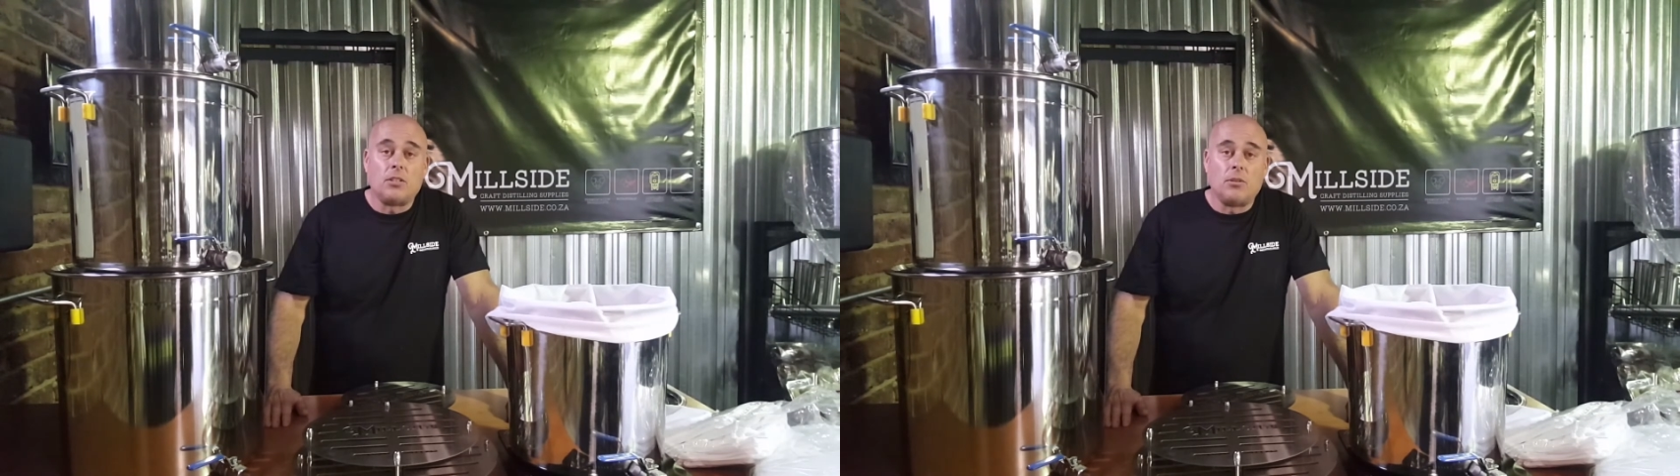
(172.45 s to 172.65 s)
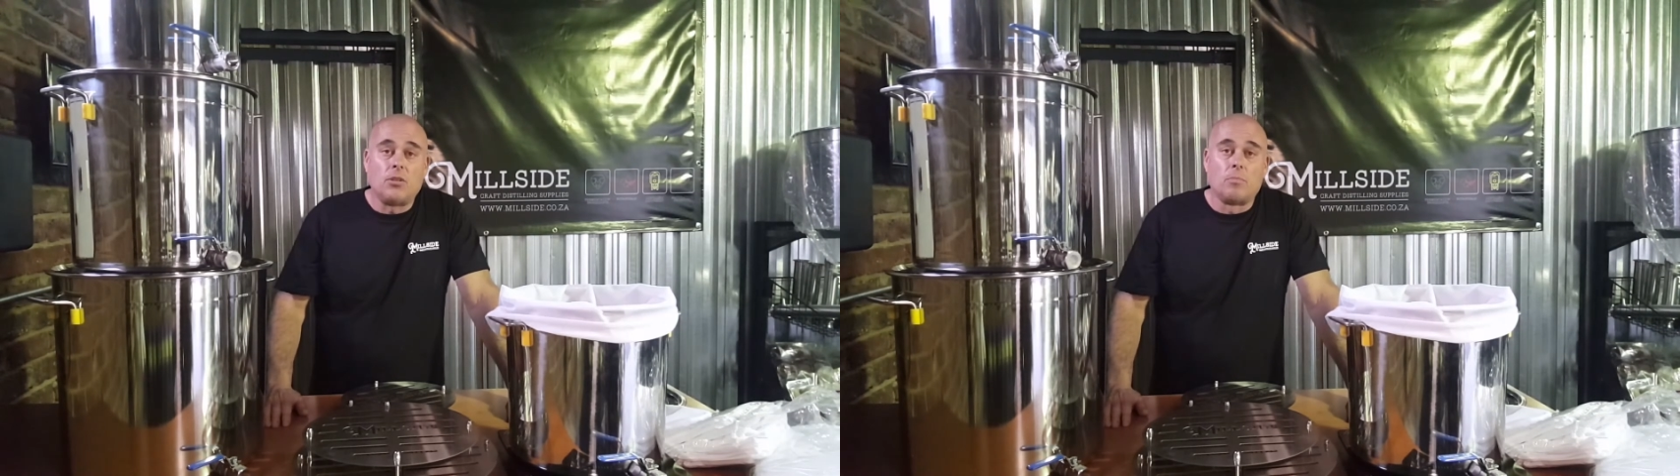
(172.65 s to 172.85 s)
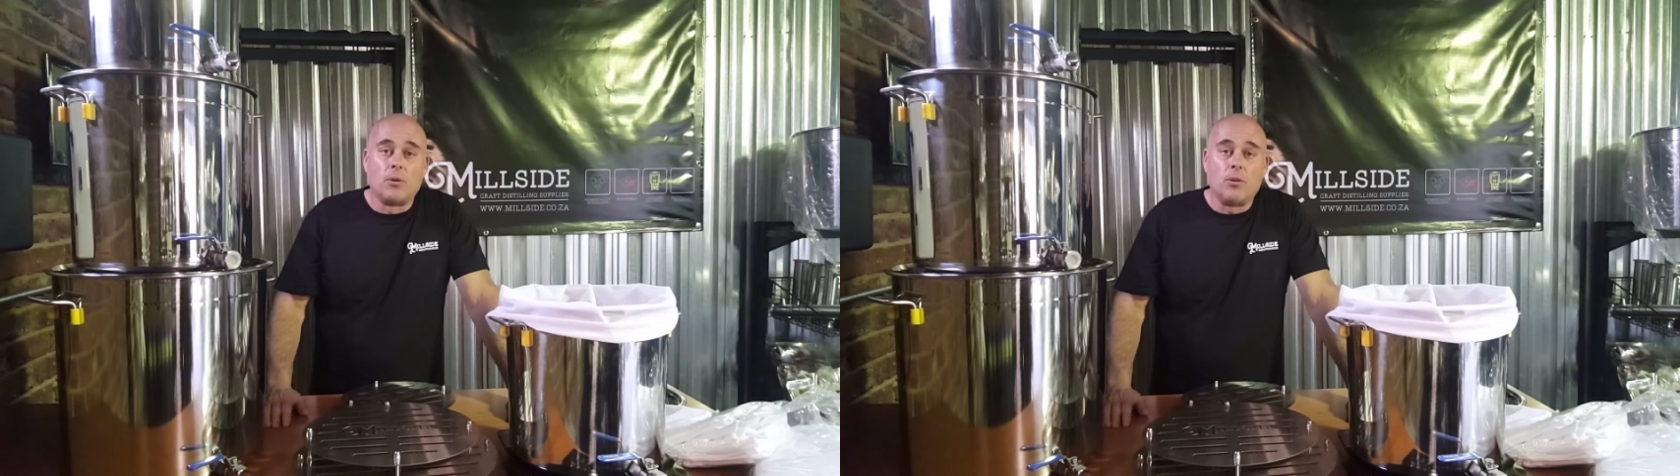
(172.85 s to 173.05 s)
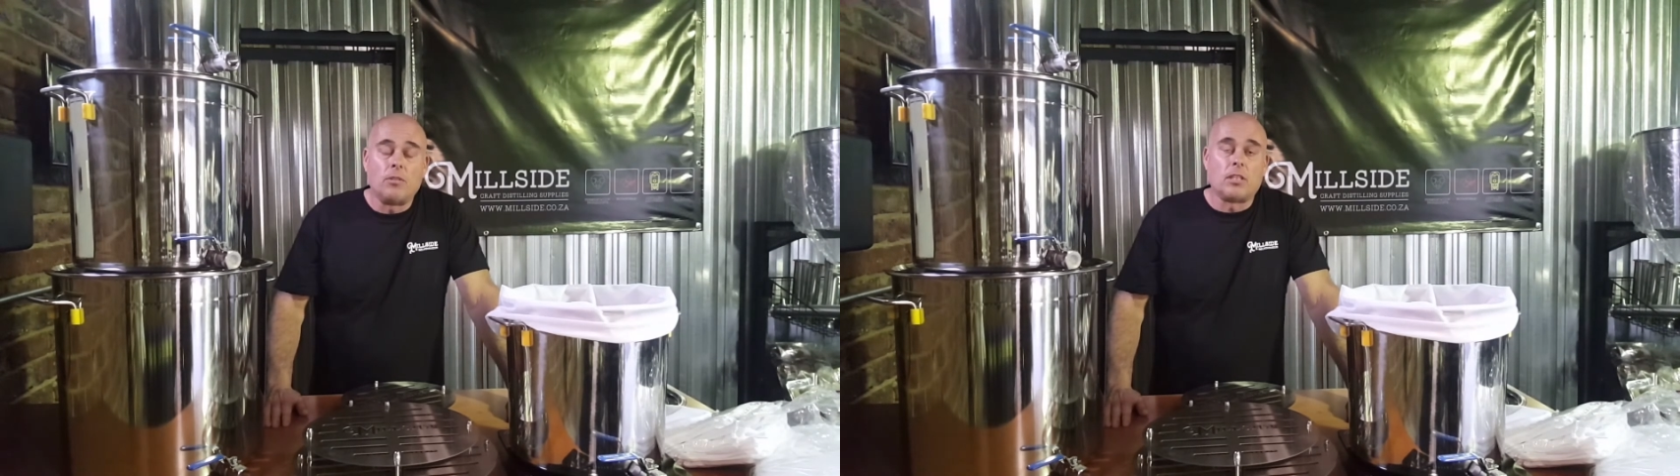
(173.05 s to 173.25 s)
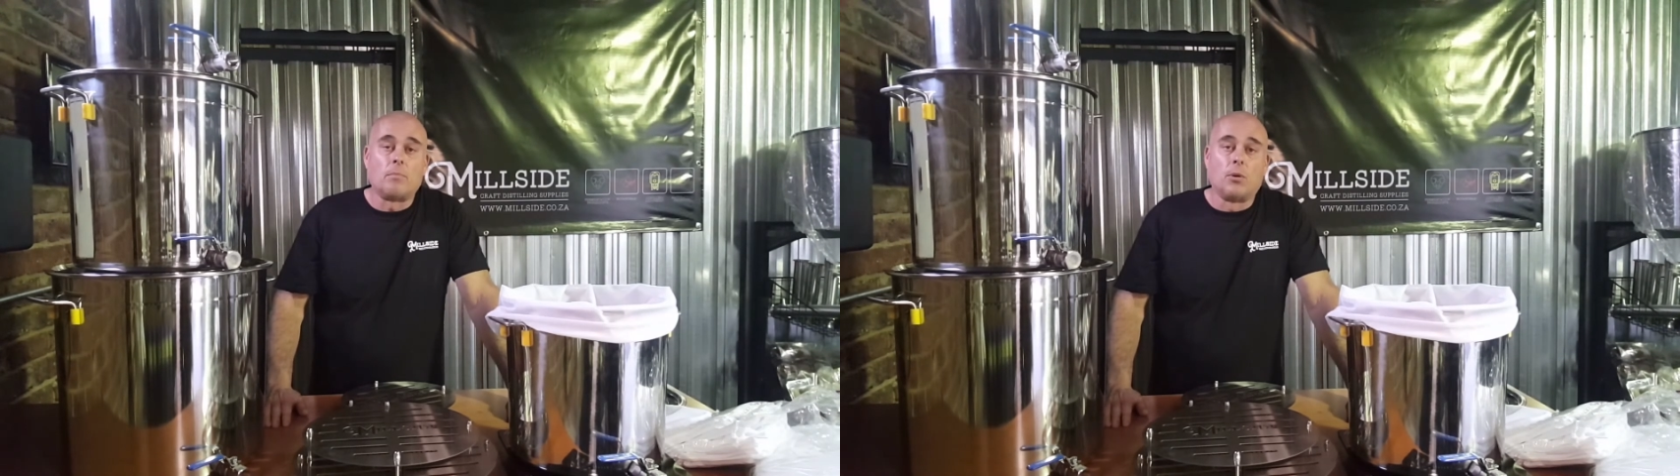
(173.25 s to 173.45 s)
you to brew
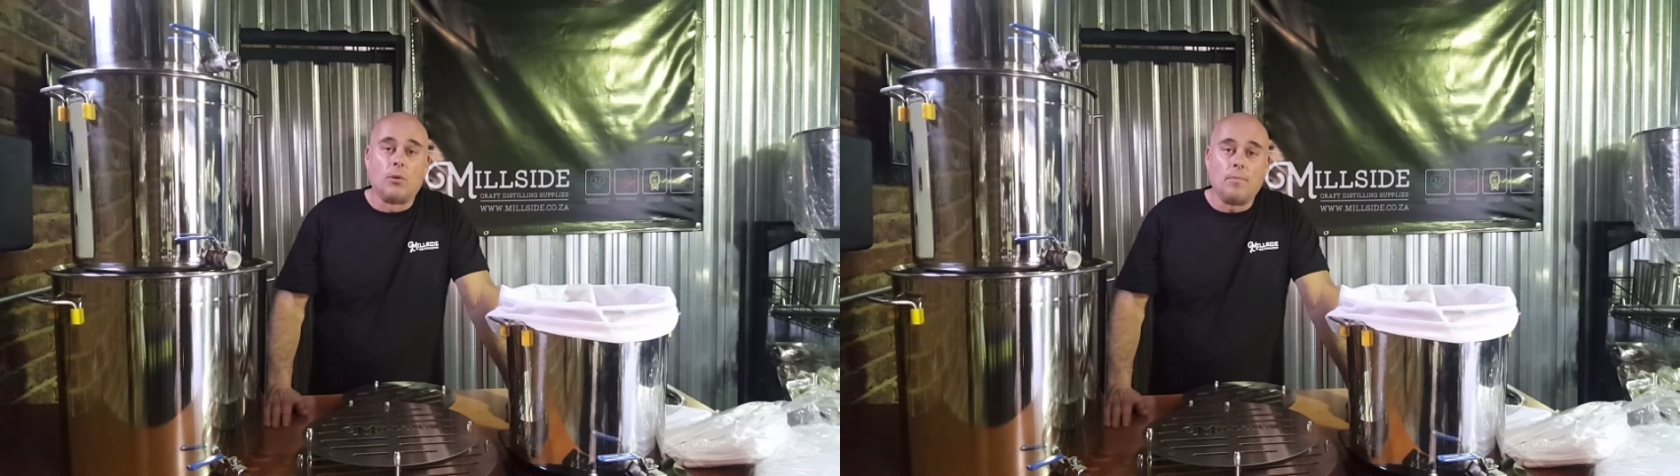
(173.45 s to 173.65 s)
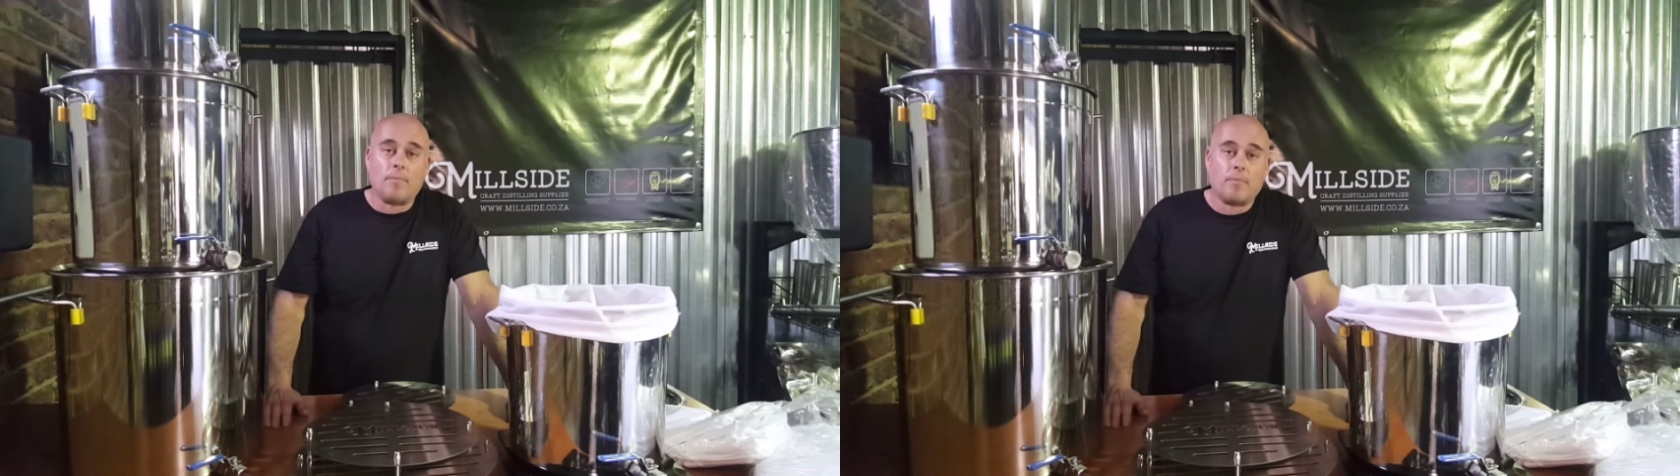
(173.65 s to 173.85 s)
some more.